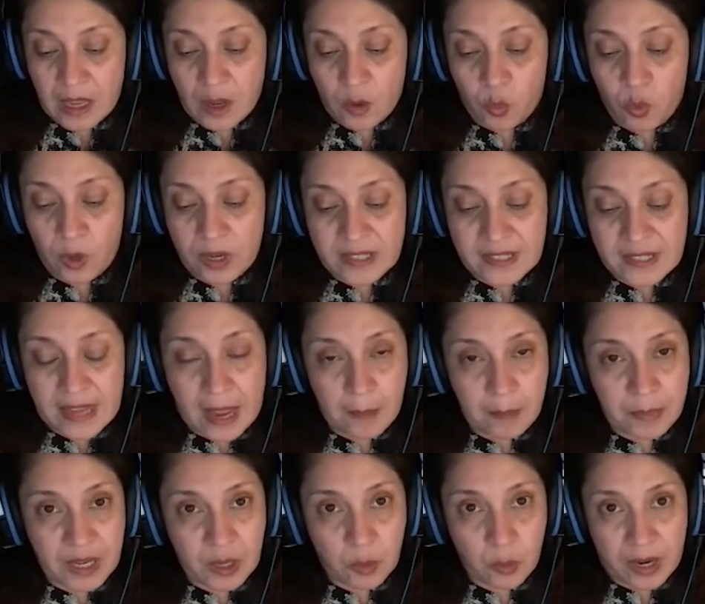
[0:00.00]
what is
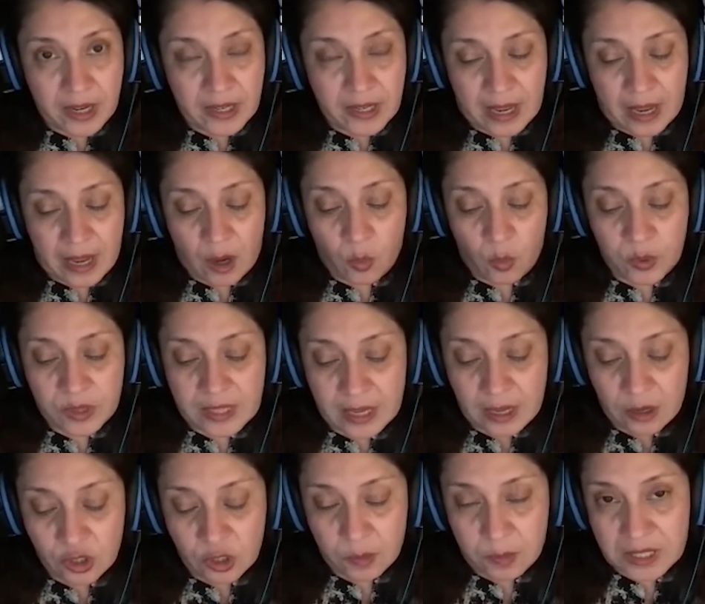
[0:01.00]
happening right now with the
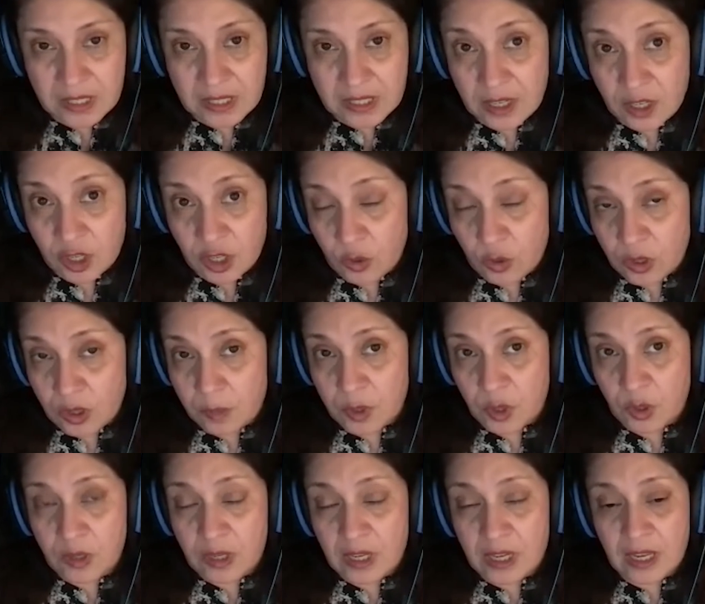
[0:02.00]
LGBTQ
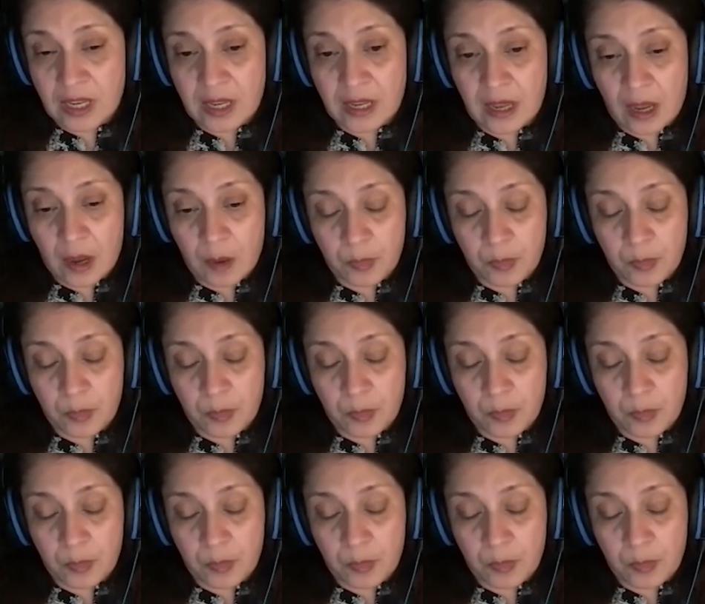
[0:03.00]
community,